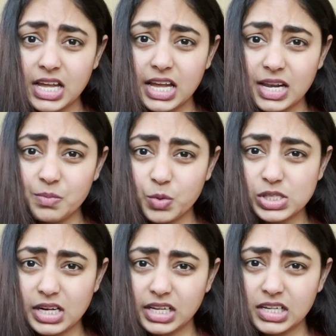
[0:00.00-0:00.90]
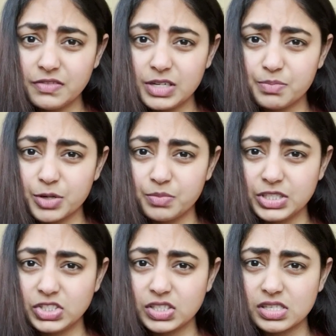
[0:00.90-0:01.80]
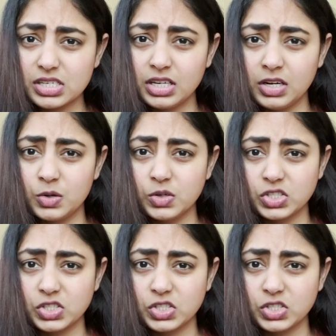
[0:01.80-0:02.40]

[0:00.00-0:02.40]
and most likely will probably just ignore,